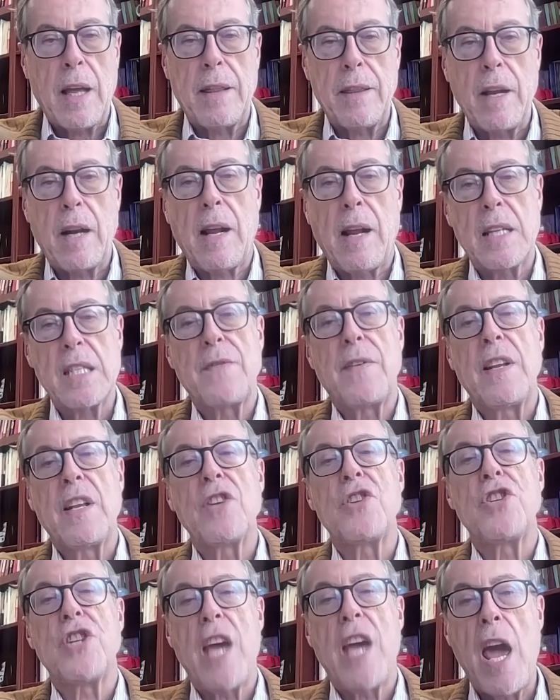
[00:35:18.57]
there
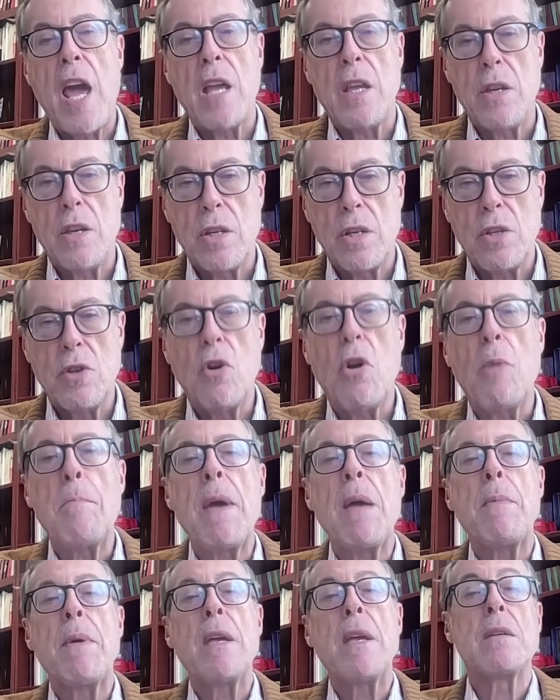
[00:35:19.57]
has been a change.
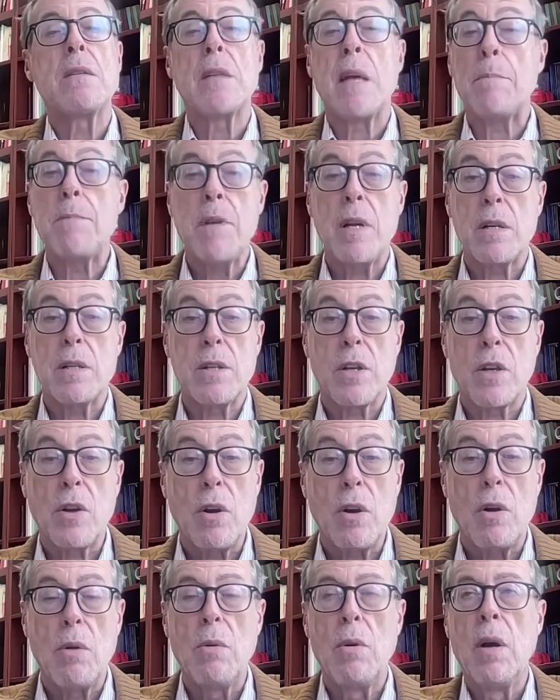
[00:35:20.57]
You know, maybe some
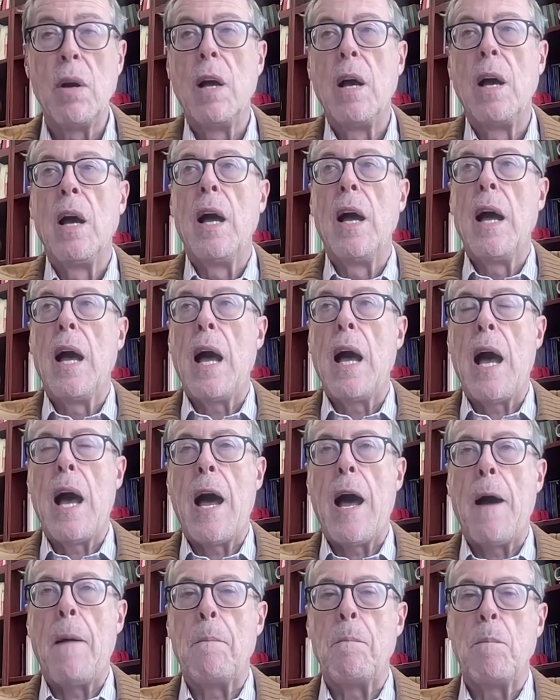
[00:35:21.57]
years ago,
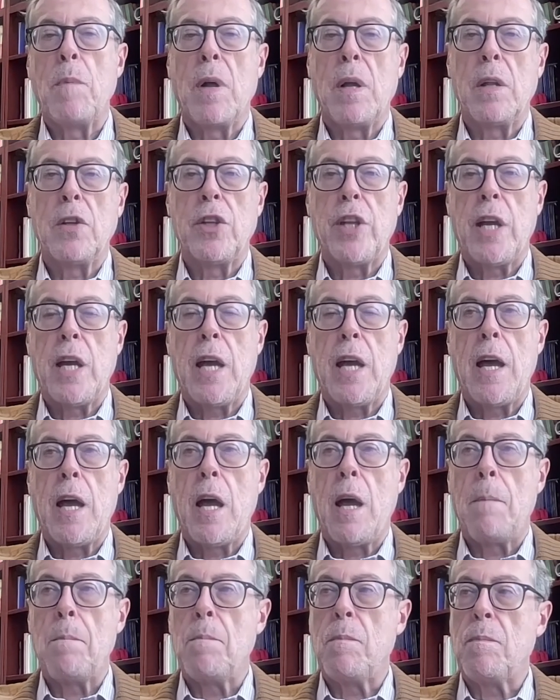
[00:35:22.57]

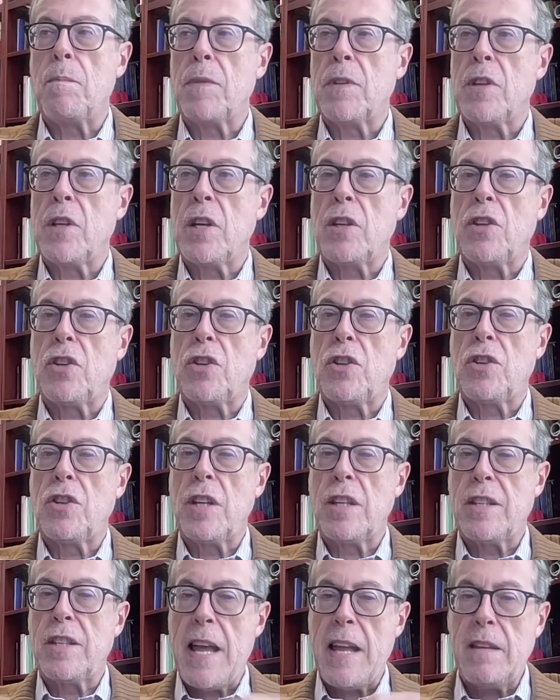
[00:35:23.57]
the
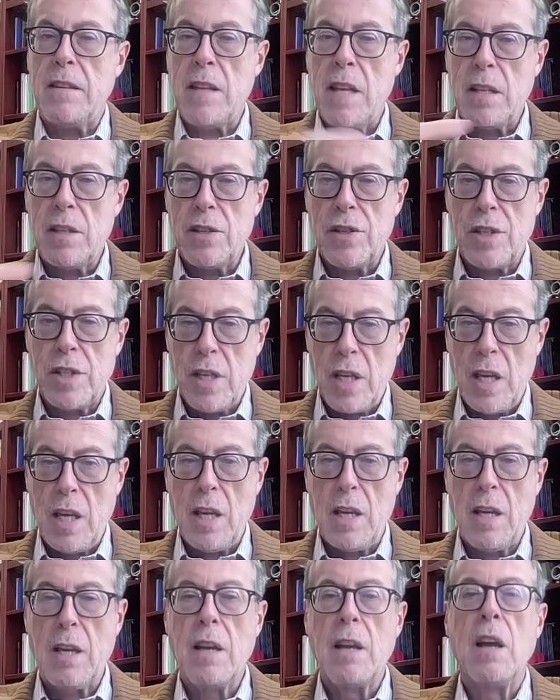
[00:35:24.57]

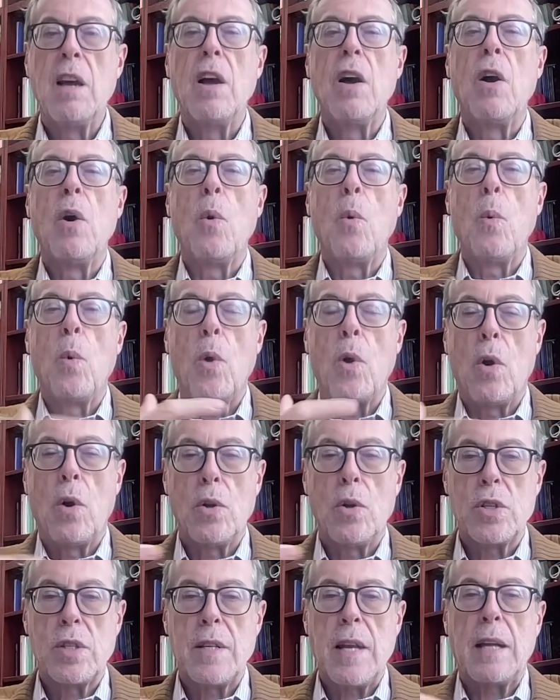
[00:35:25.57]
tendency
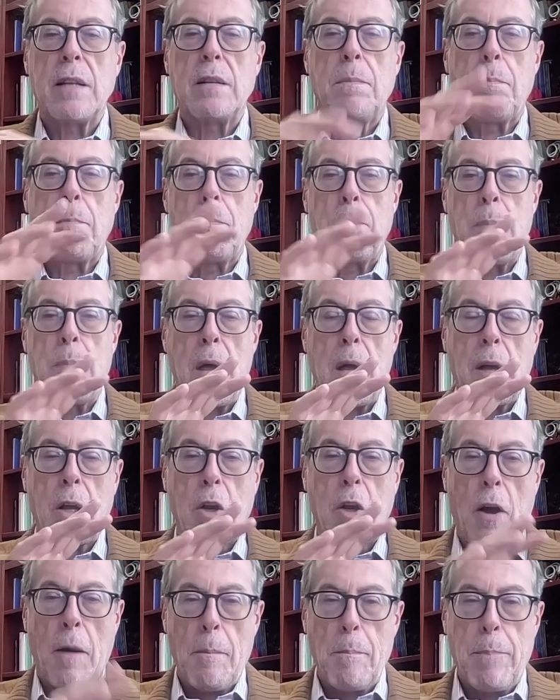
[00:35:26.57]
was that
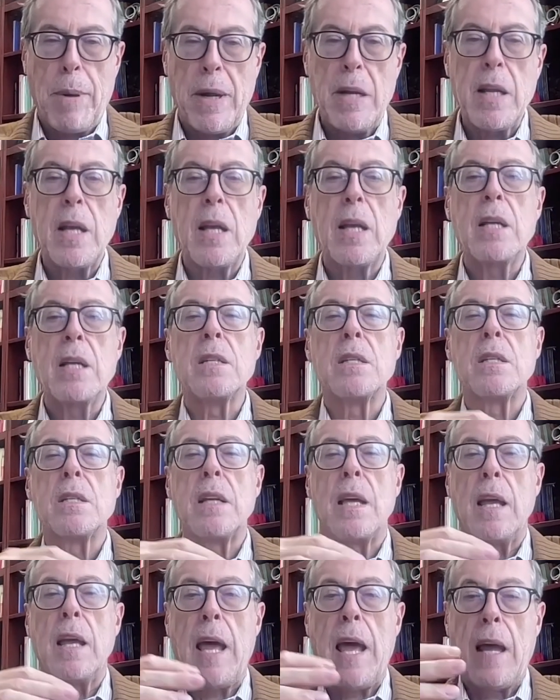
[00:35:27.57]

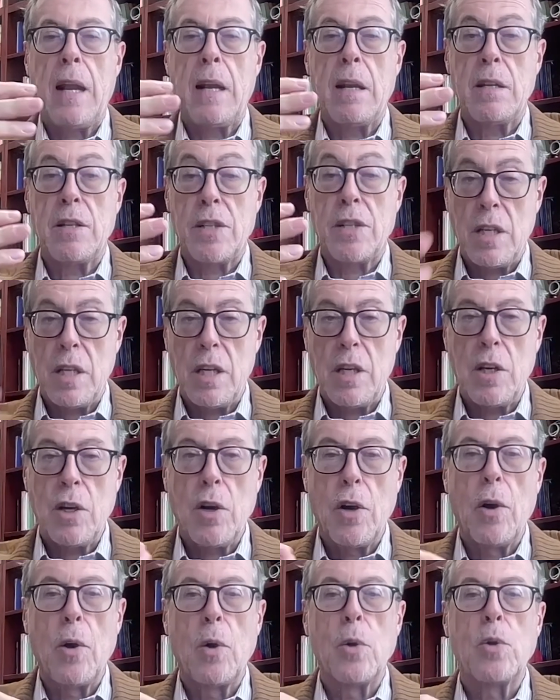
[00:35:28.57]
companies and
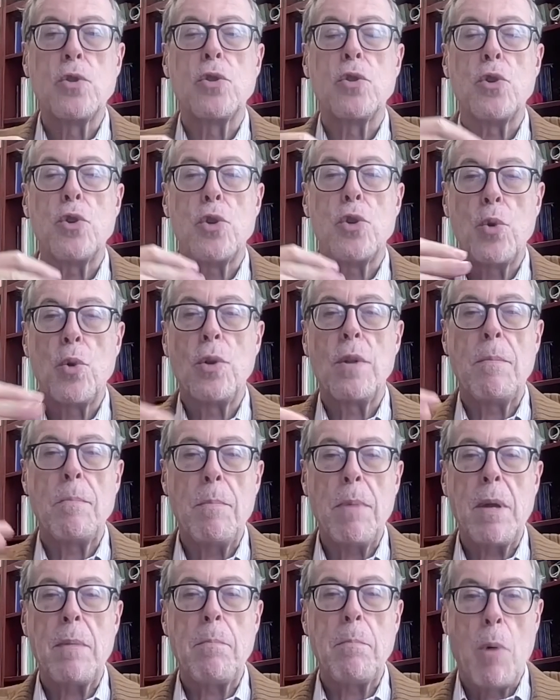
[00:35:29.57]
CEOs
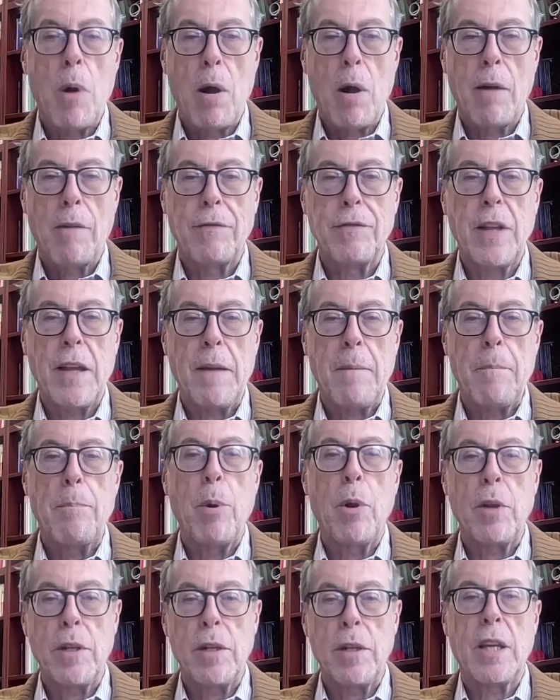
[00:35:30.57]
shouldn't be involved
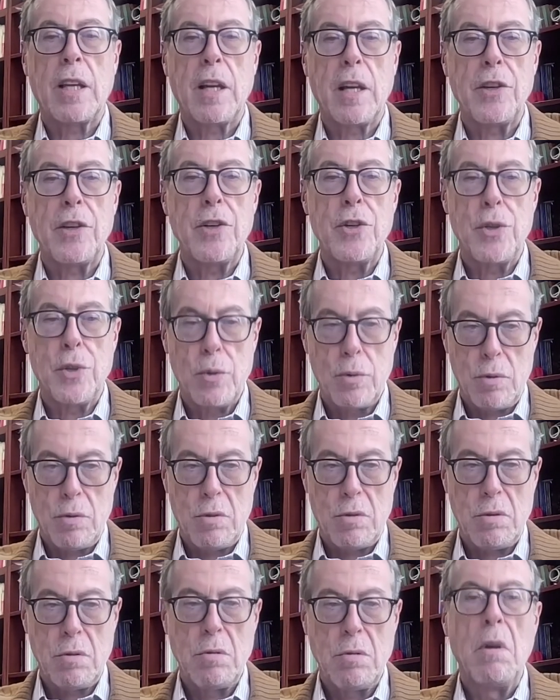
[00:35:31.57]
in political
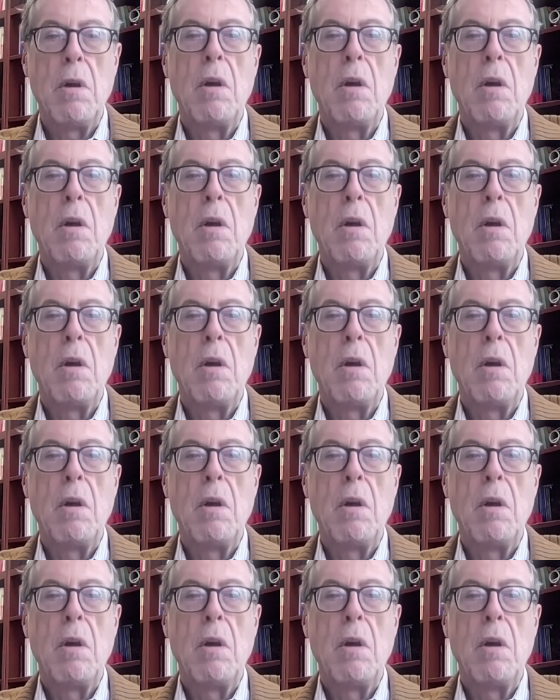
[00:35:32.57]
issues.